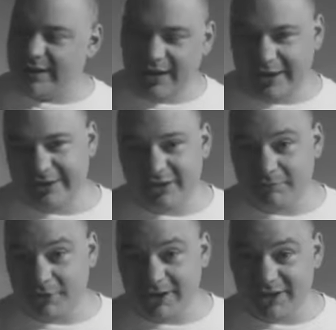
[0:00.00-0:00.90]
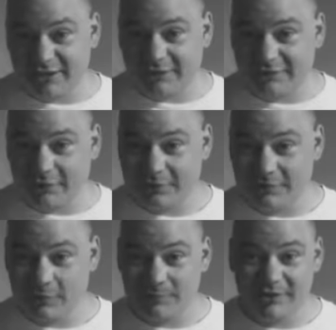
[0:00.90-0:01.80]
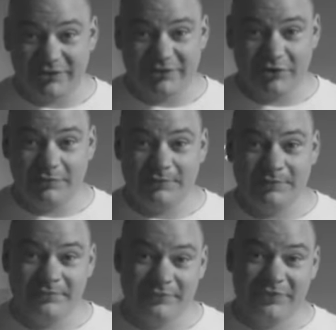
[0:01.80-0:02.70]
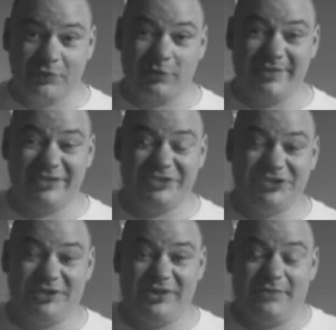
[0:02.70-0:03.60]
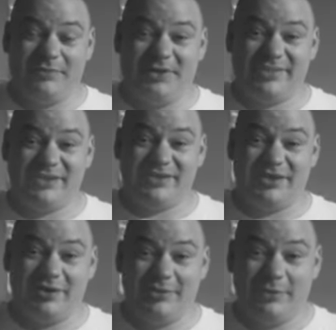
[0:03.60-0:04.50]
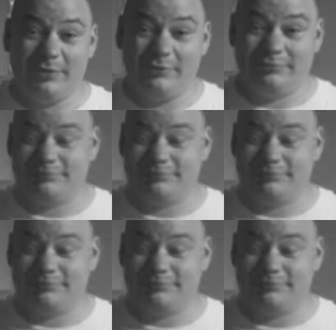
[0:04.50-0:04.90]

I need to break another 44 mil tube, so why not show you the process I go through?